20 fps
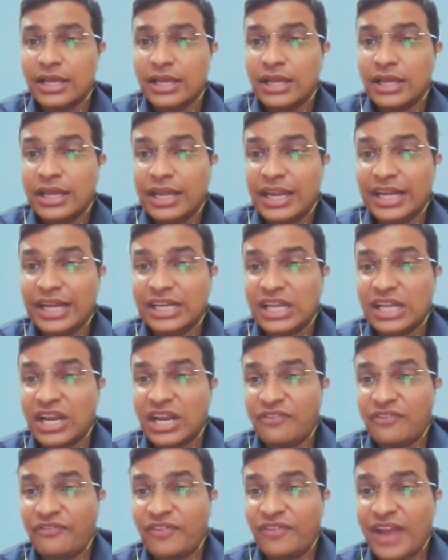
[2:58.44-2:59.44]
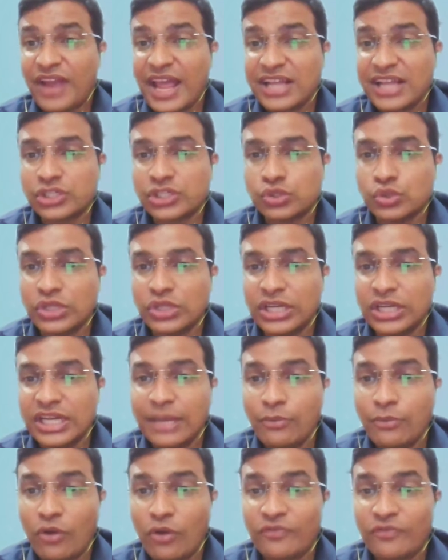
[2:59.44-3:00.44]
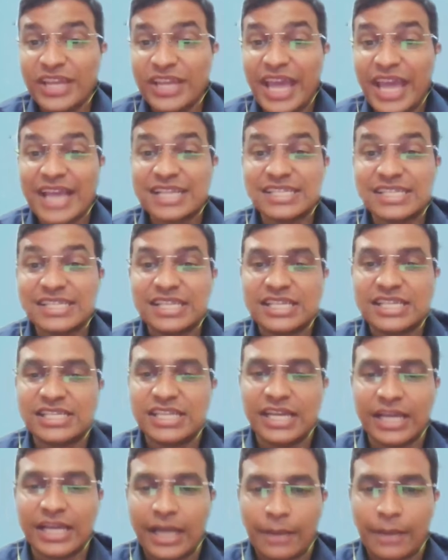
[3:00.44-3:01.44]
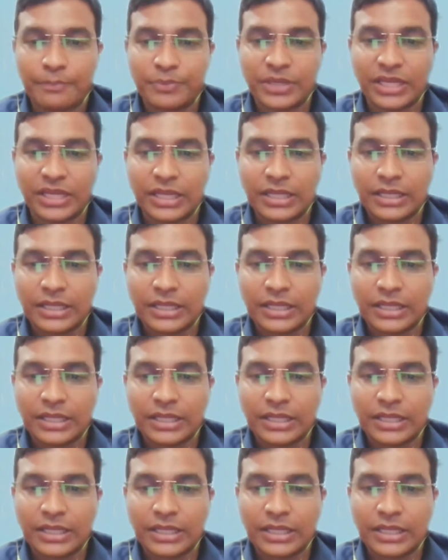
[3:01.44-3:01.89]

it reflects to the name of the existing company.